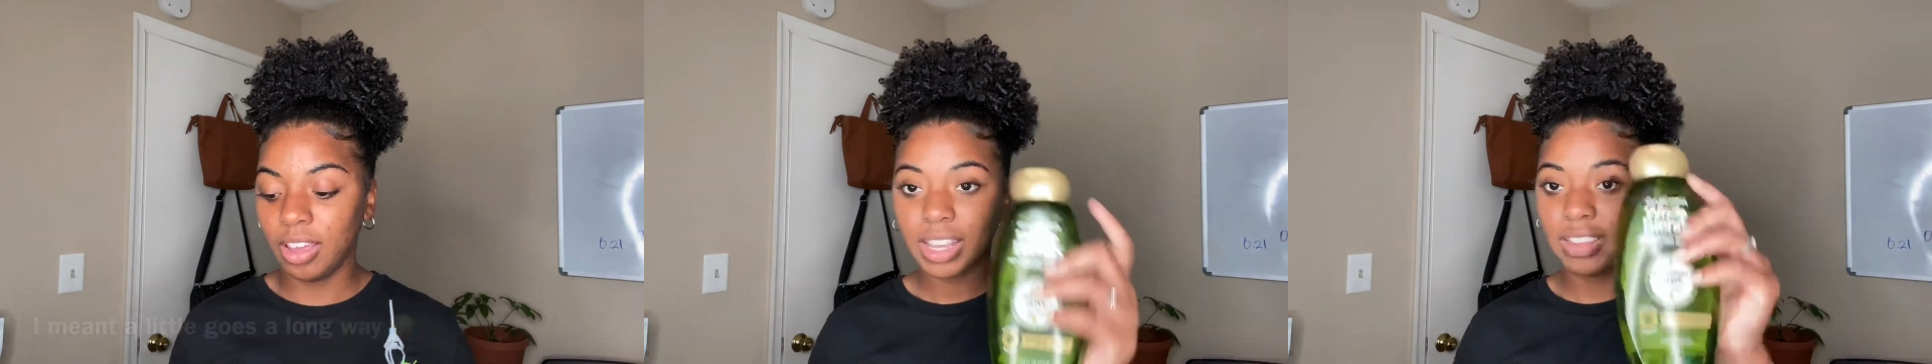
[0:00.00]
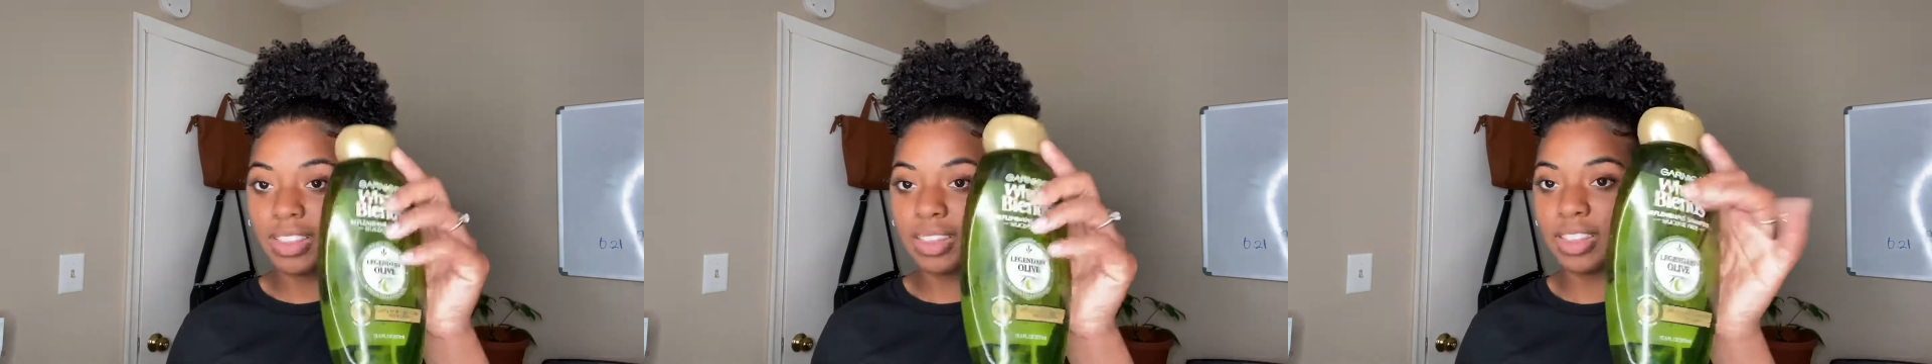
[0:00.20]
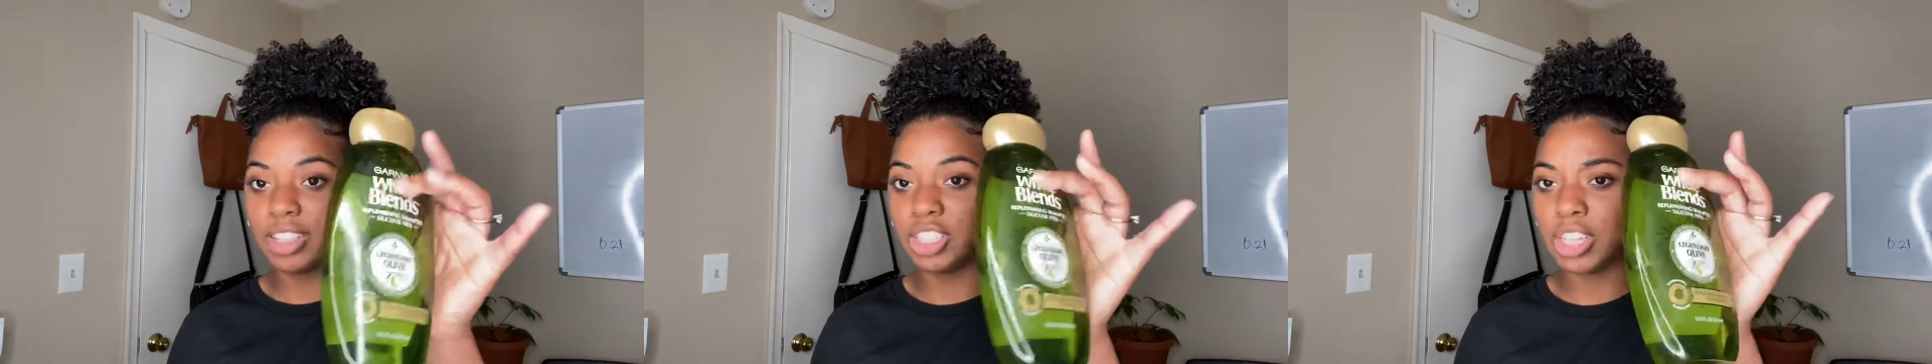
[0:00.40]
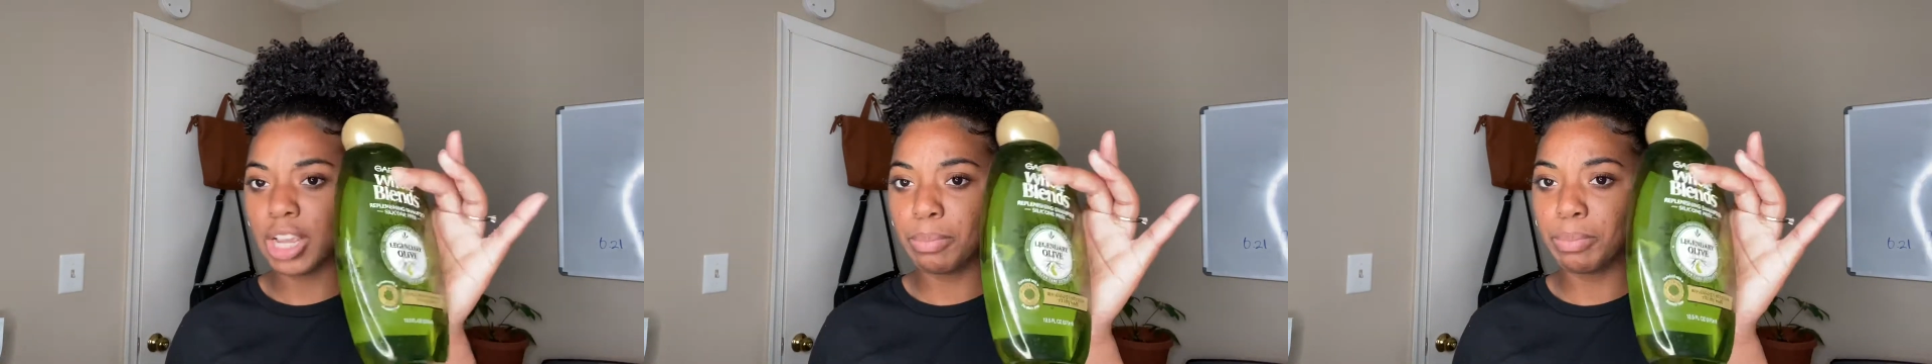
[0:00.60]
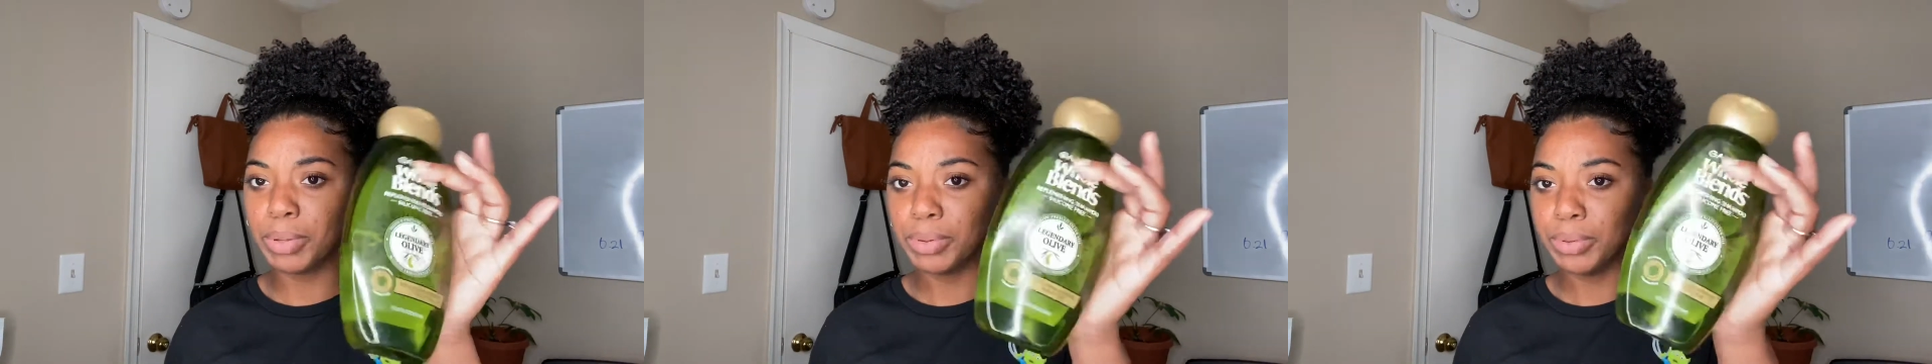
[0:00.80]
And then the
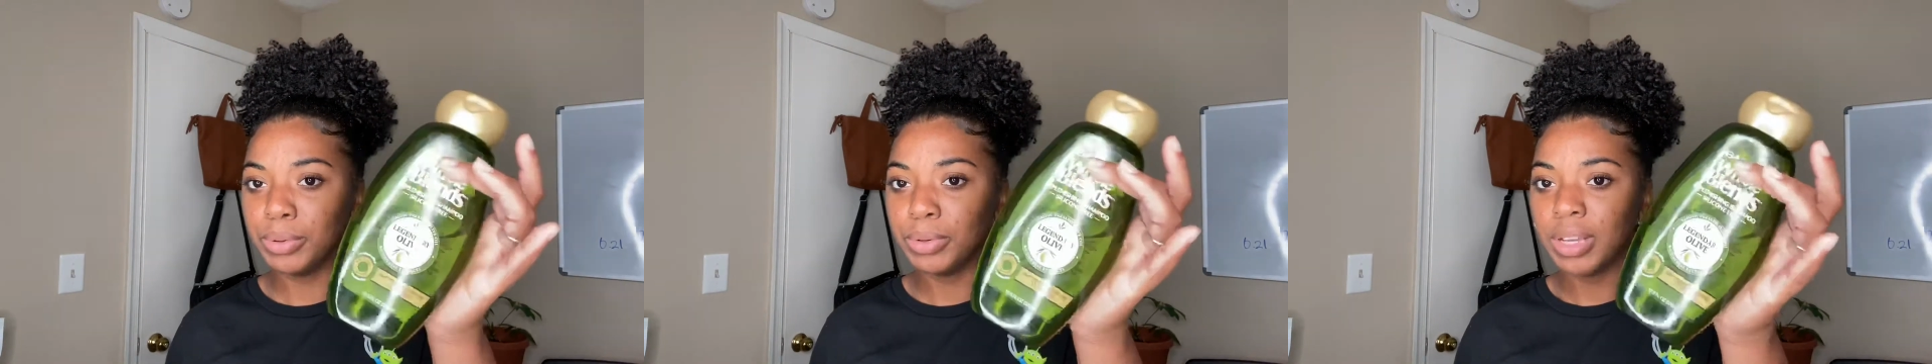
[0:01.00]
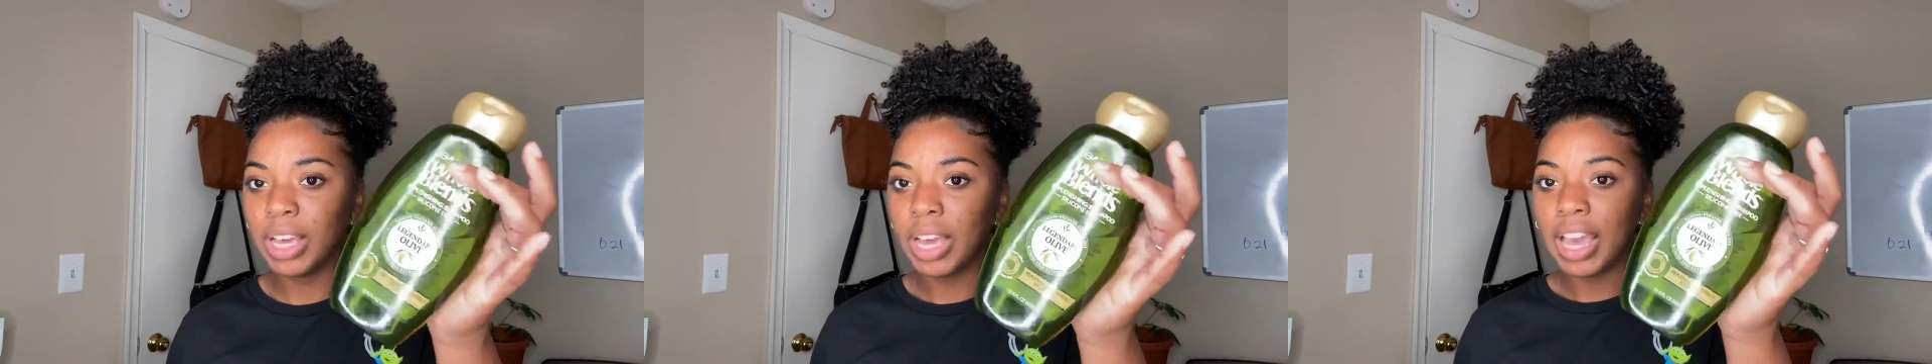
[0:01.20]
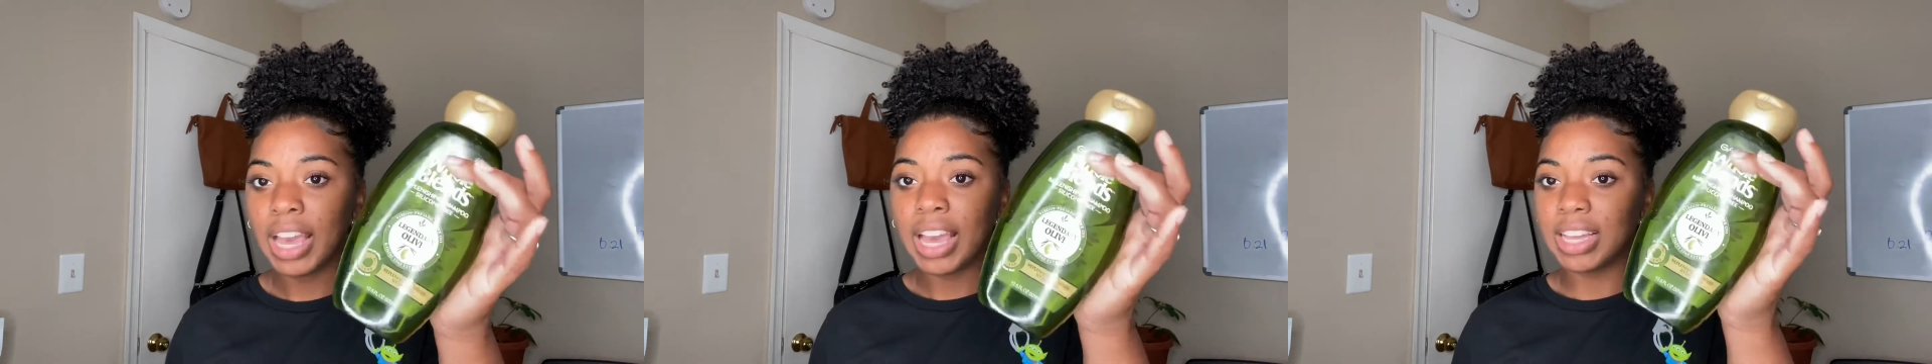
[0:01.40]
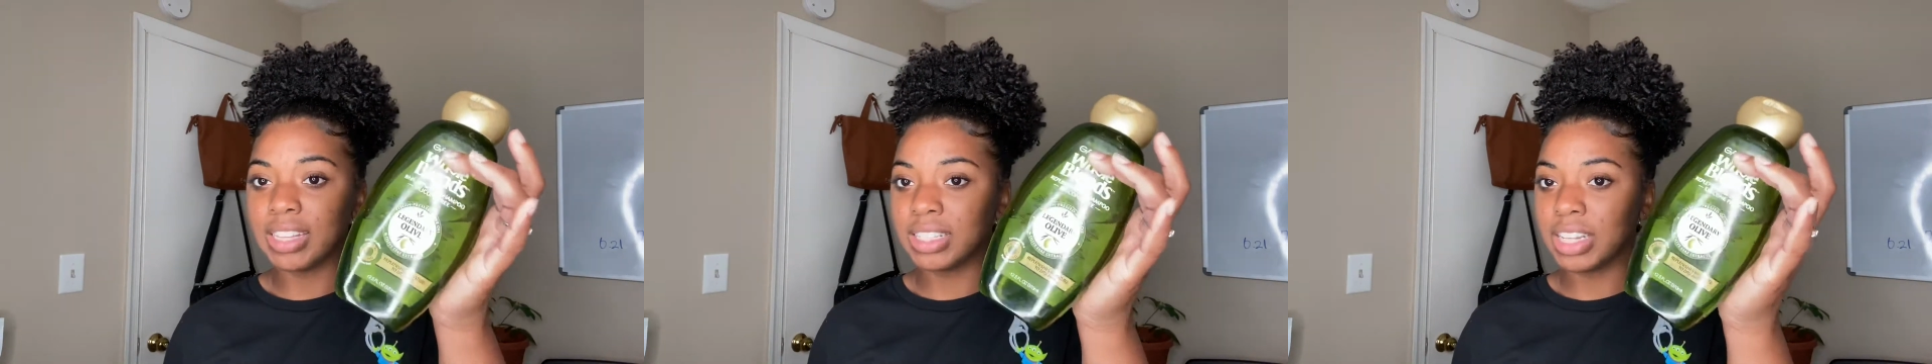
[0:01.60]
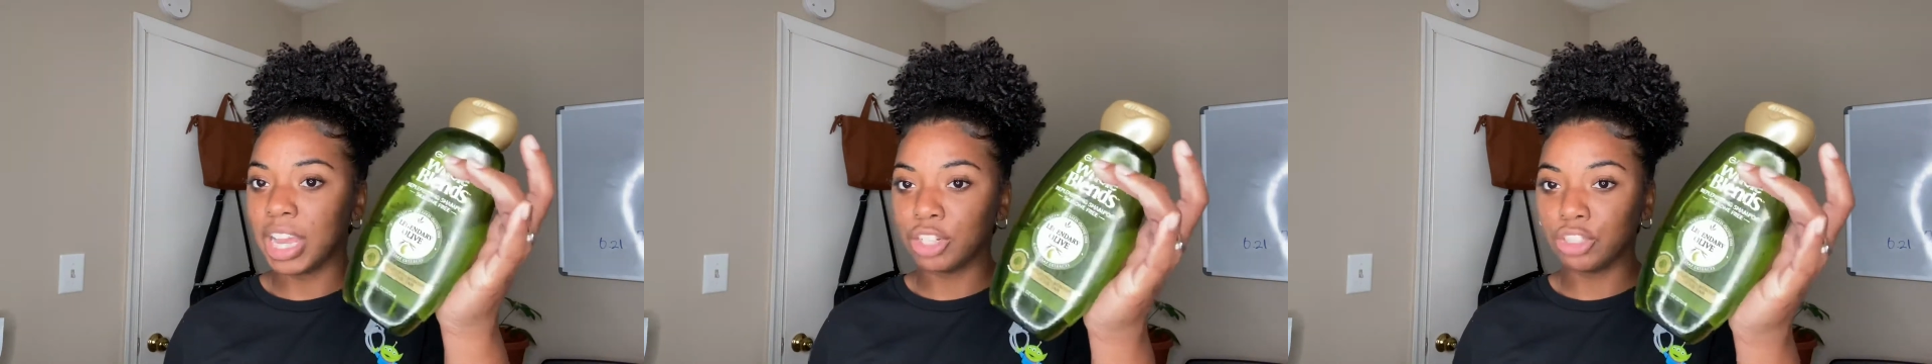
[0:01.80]
shampoo,
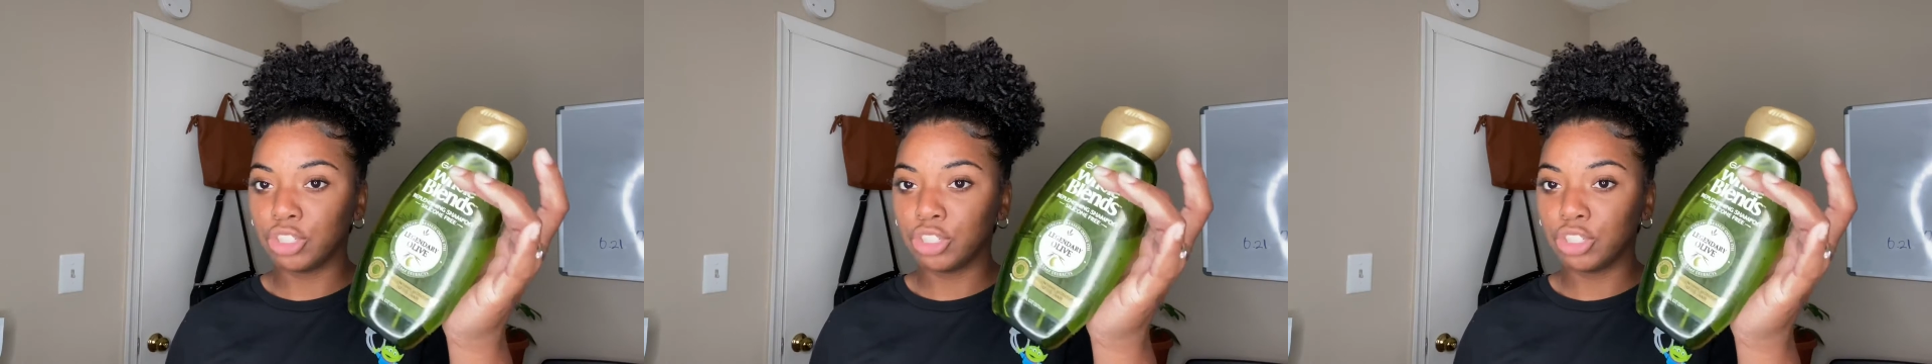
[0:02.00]
it's not